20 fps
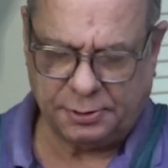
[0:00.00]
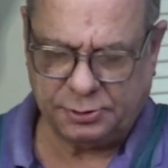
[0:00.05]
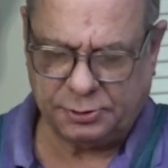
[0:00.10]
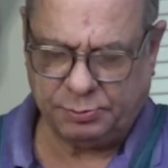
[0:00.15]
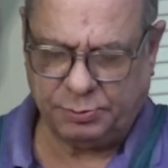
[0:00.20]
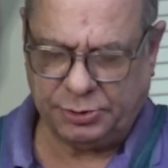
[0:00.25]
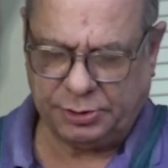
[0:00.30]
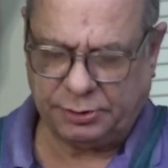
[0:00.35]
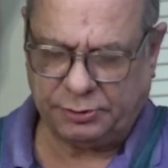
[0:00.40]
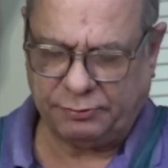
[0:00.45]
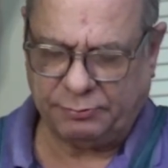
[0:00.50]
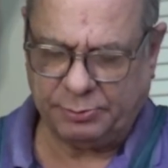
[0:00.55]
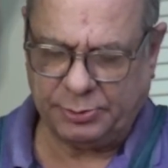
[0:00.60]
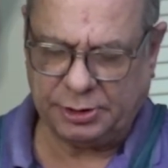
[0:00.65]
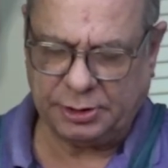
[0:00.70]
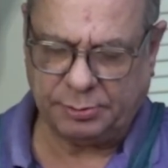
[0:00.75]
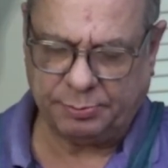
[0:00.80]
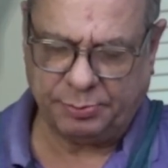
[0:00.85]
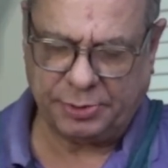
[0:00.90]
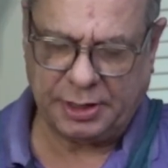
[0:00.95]
Sprinkle a bit
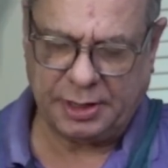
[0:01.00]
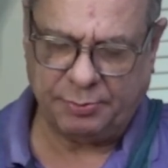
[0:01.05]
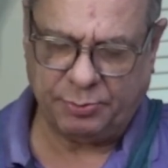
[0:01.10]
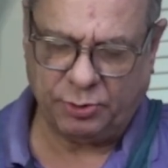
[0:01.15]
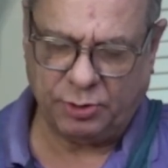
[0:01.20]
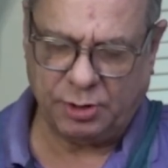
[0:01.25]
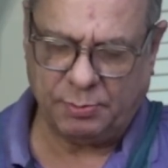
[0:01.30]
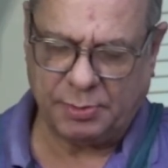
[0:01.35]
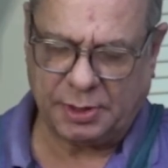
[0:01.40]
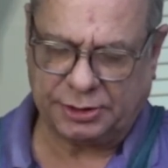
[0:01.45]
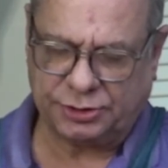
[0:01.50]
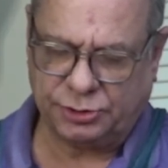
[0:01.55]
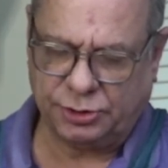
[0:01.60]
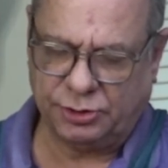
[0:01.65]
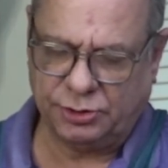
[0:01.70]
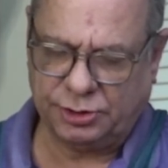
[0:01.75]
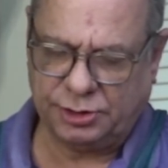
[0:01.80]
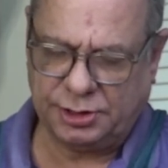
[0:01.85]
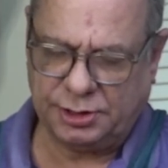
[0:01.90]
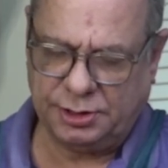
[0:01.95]
of pepper on my
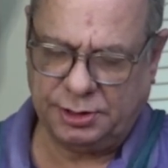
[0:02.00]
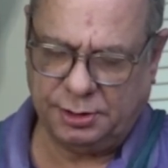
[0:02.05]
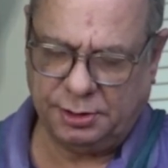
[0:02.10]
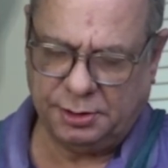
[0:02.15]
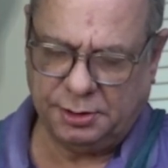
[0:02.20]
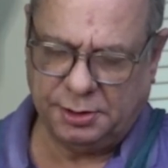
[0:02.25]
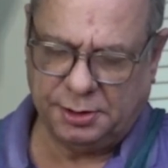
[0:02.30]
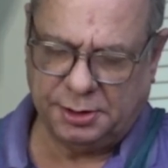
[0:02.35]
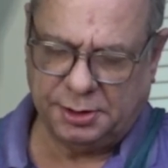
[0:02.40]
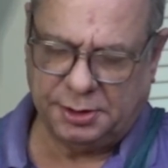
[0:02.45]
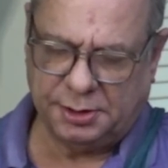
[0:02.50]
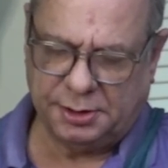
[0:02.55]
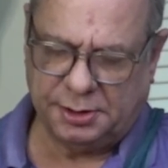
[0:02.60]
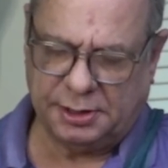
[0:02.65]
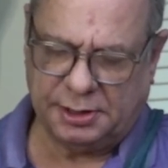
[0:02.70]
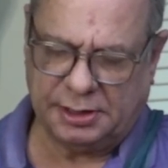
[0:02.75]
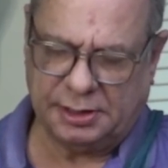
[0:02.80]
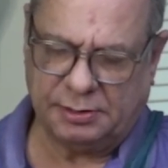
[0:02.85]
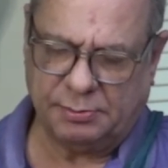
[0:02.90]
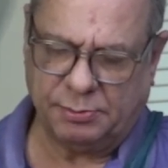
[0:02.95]
turkey
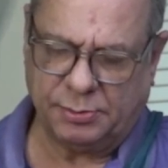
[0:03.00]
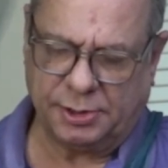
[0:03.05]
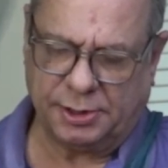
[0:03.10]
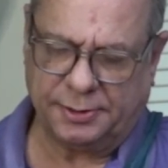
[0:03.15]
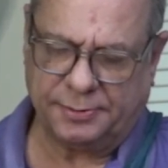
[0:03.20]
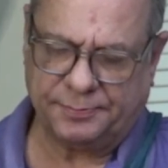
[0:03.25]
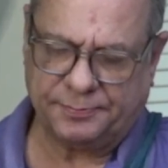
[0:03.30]
and my